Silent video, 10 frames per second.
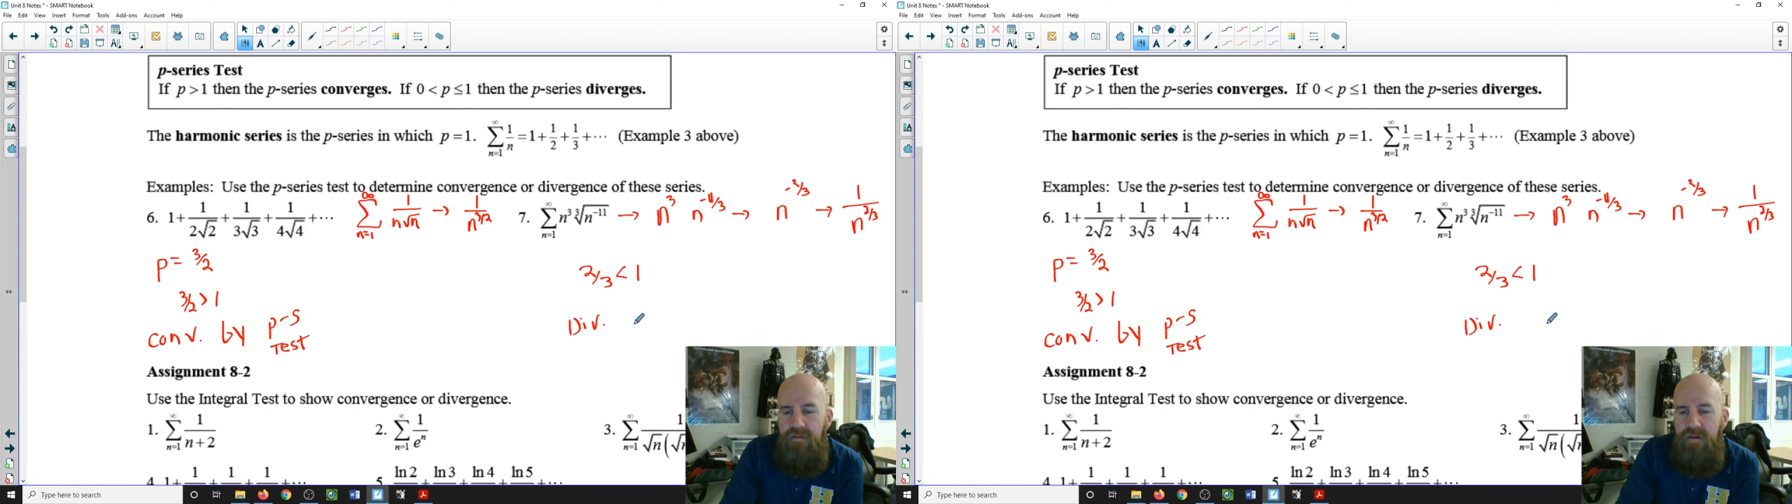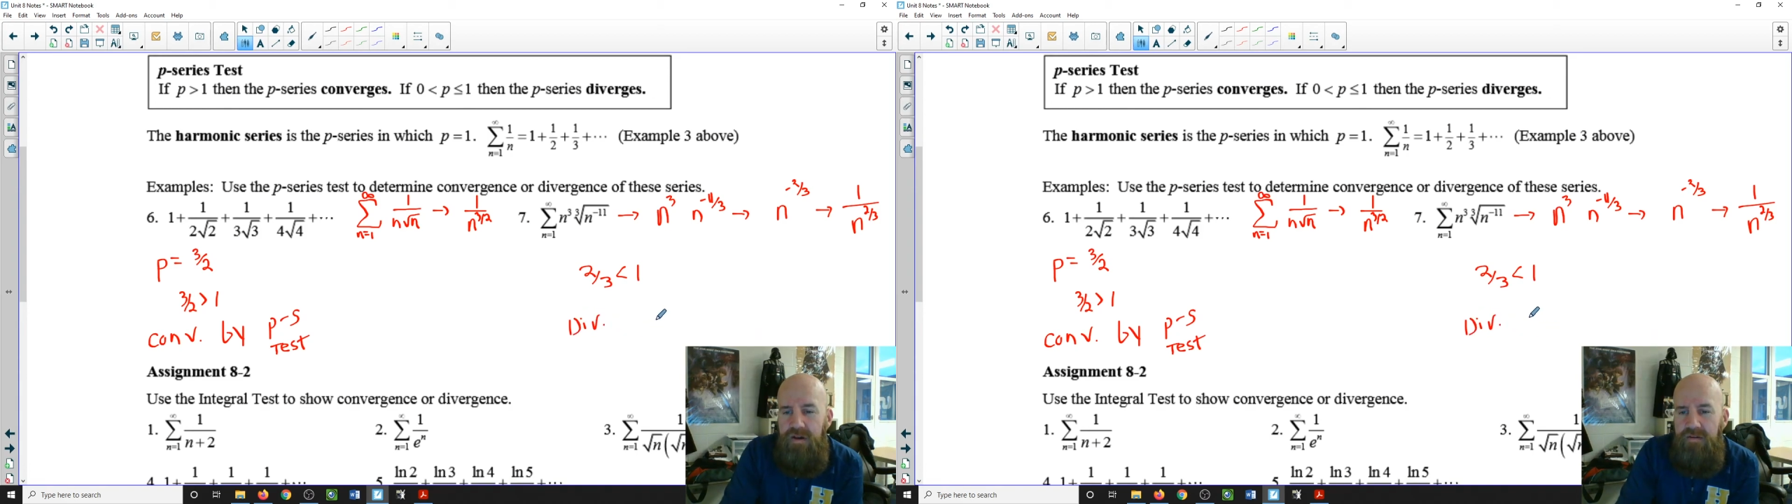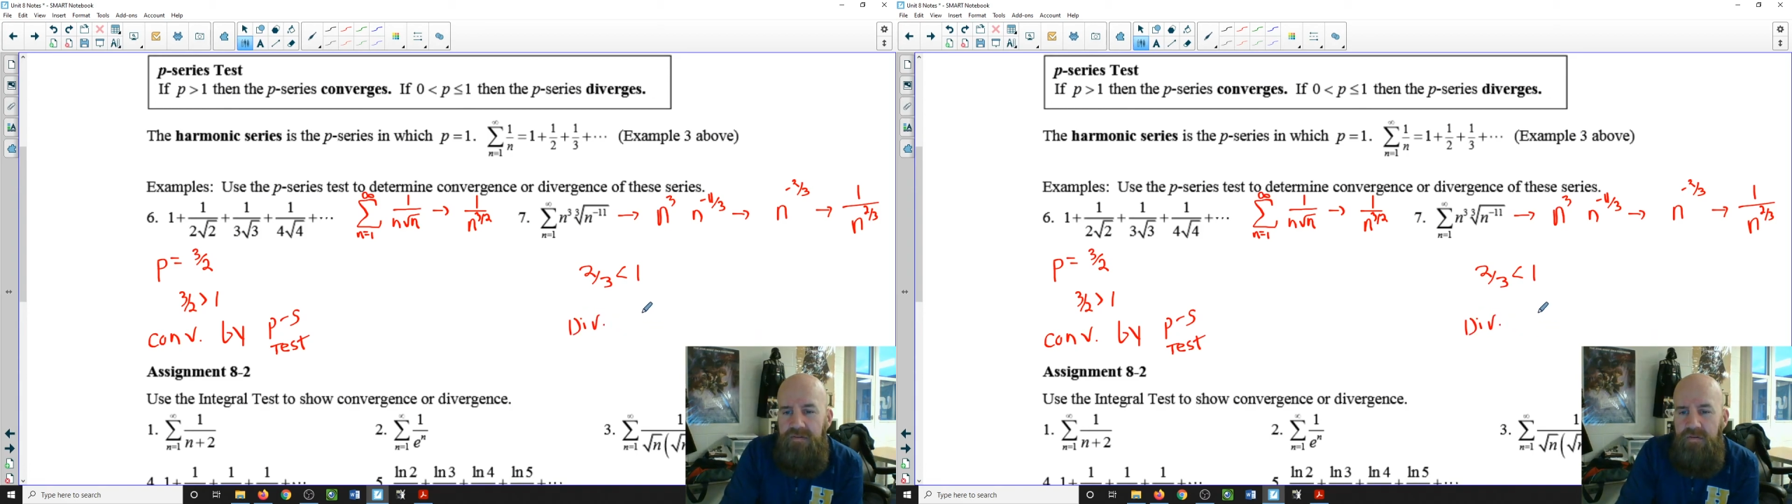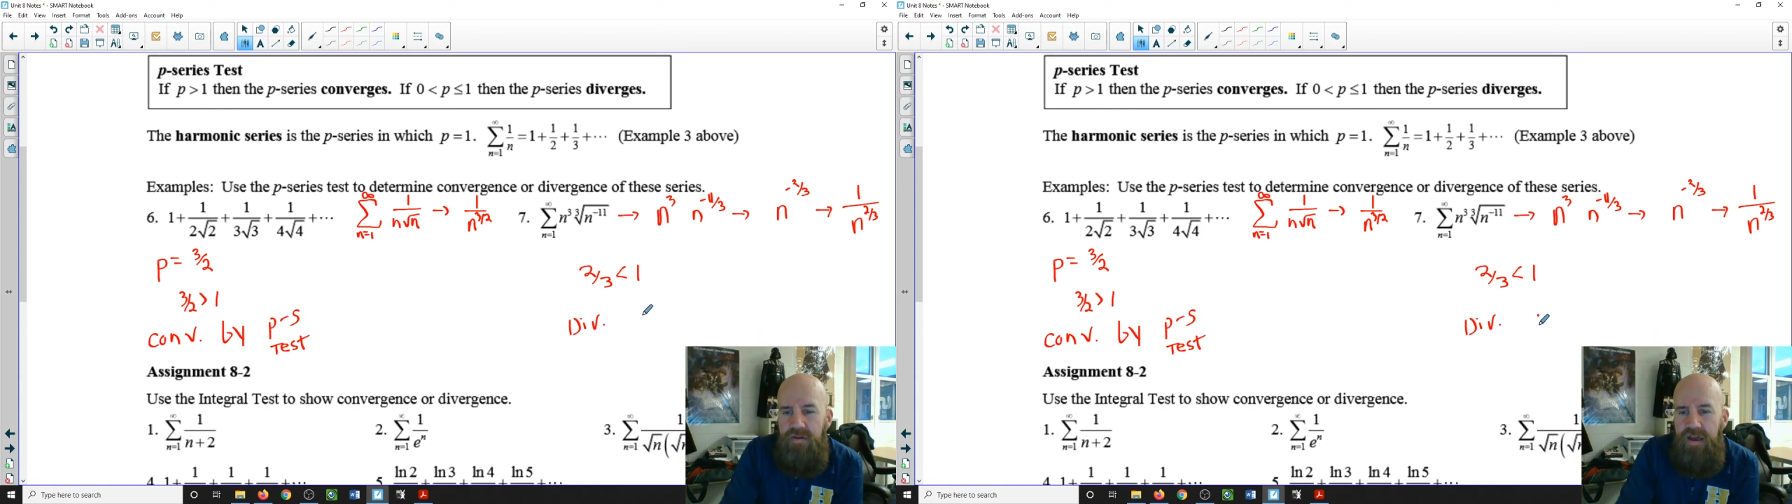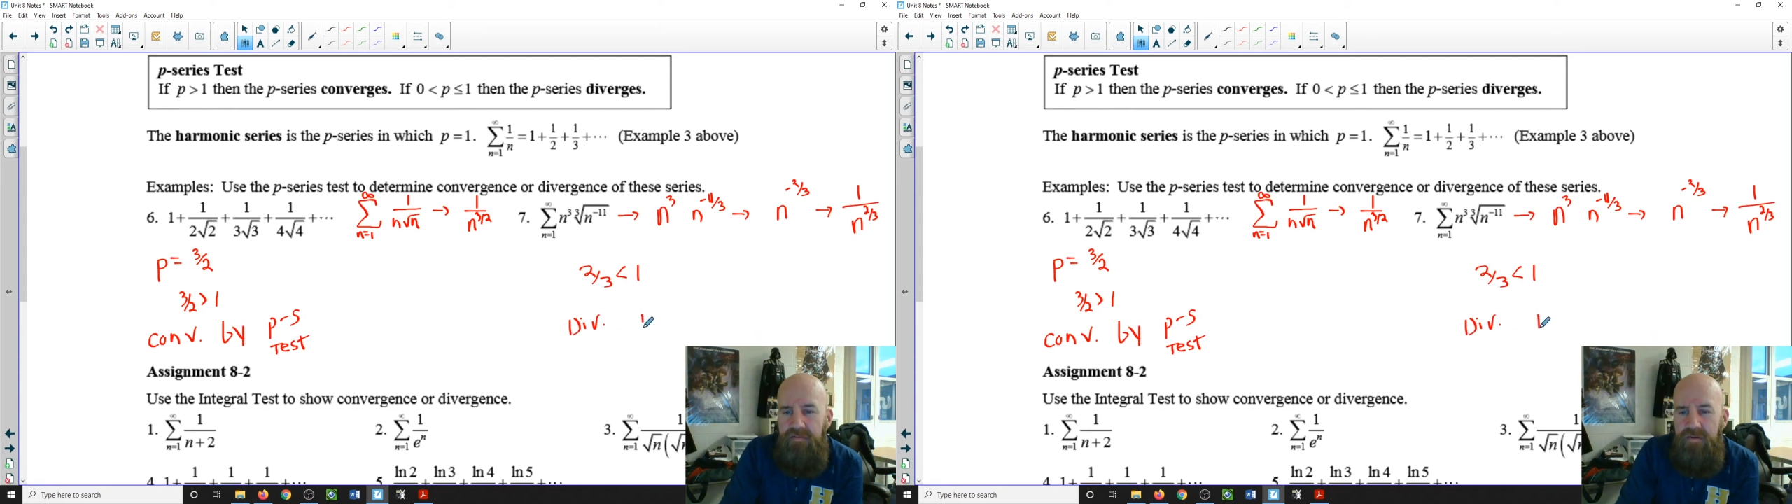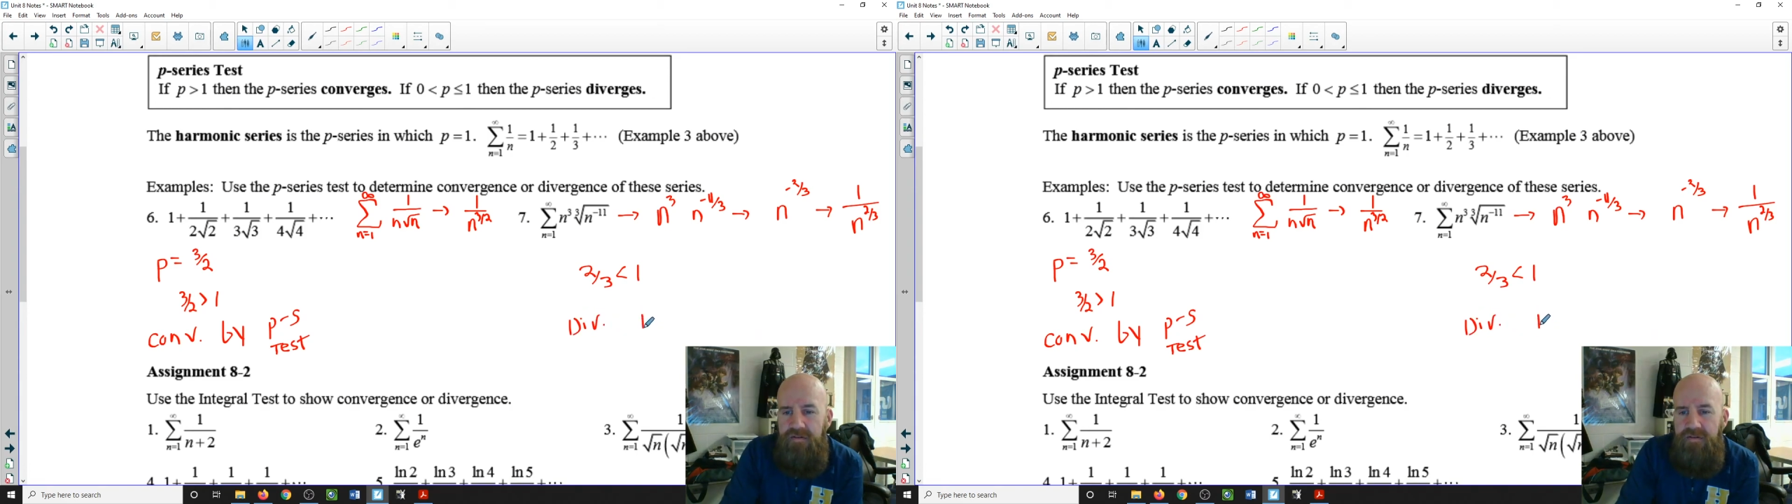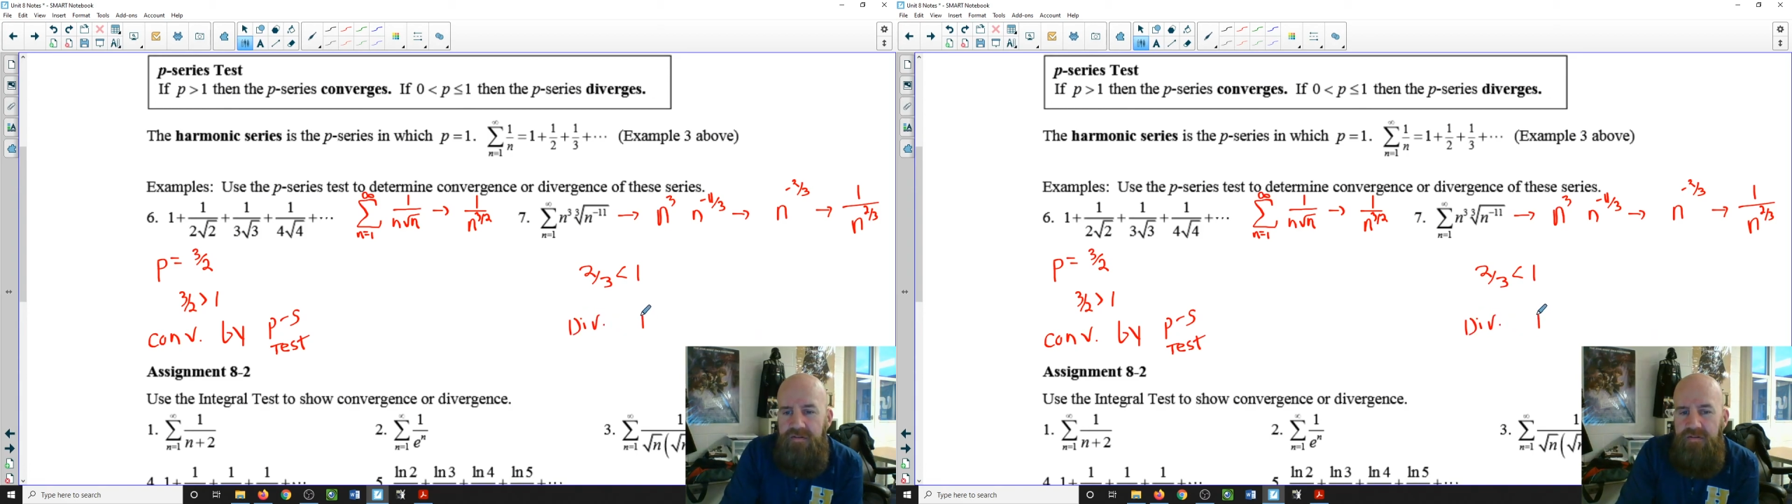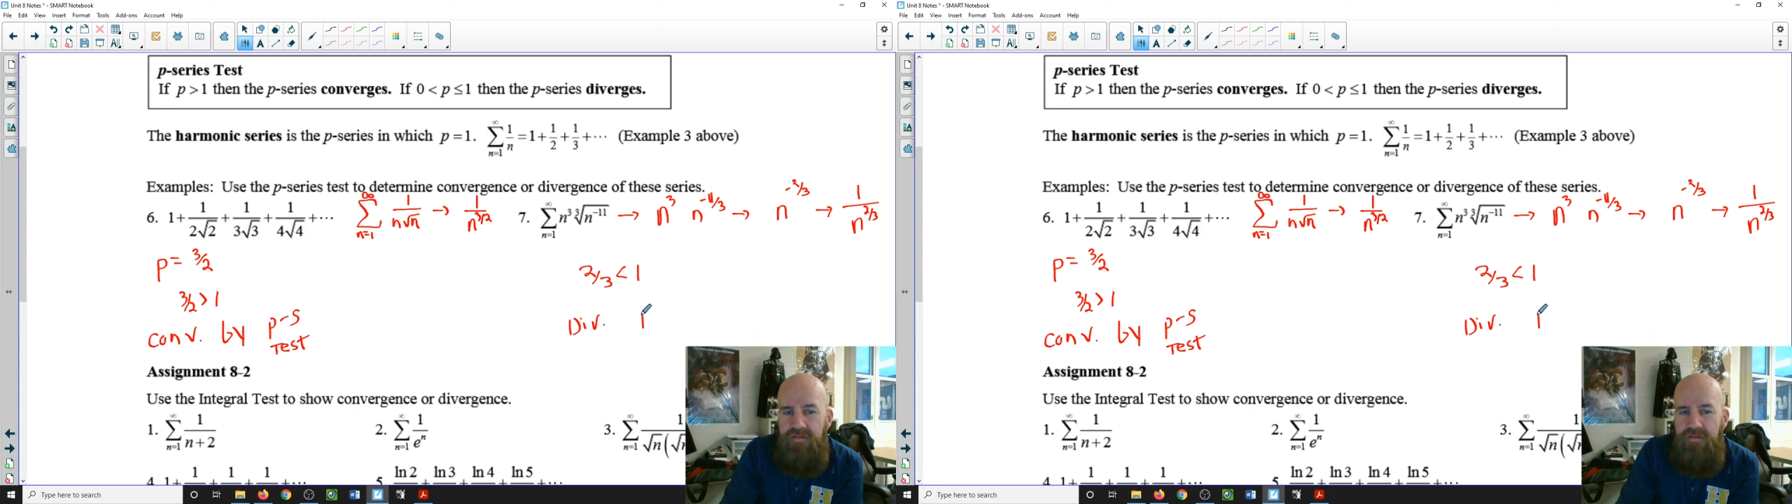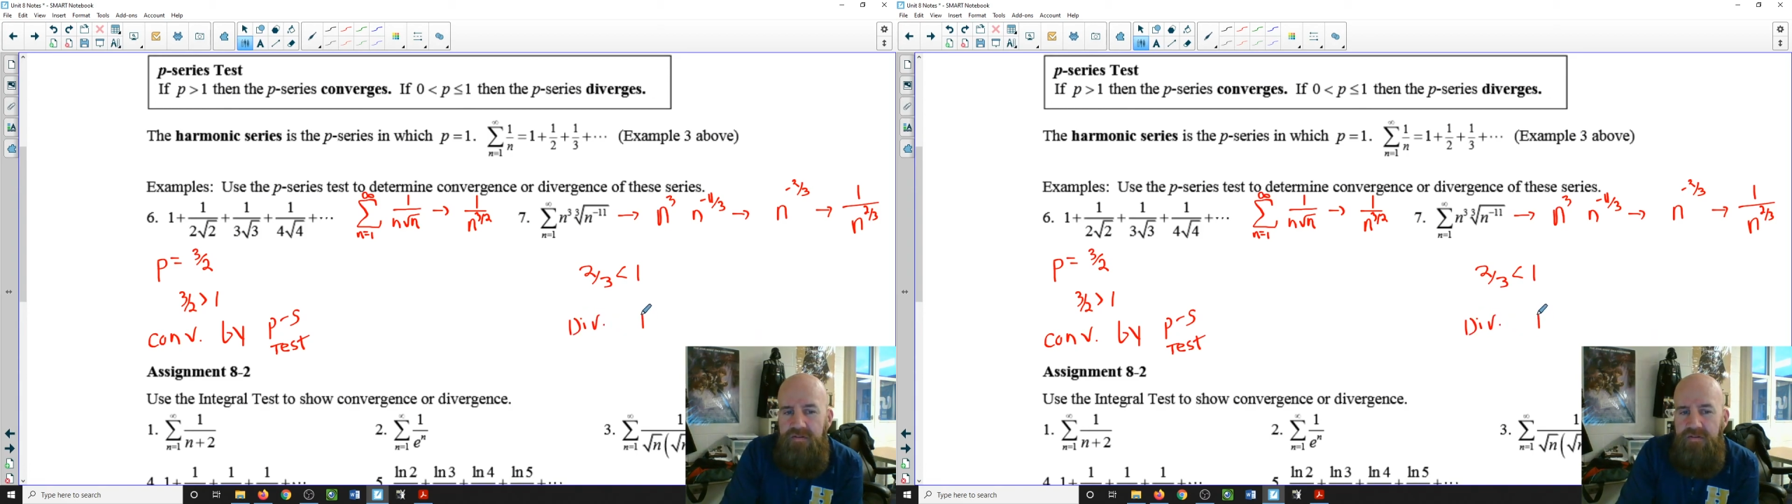Okay, so it diverges